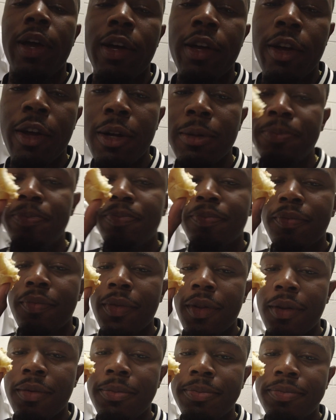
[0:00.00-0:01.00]
Back here.
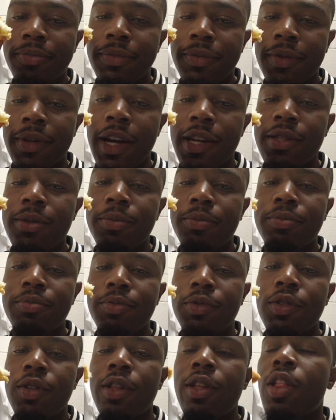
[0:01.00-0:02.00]
Oh, That's
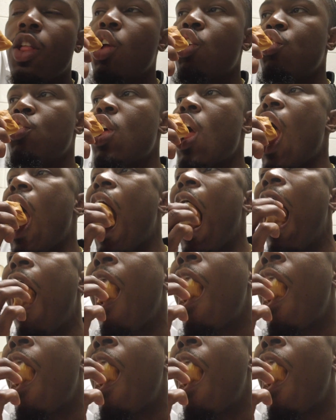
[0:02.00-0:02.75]
what.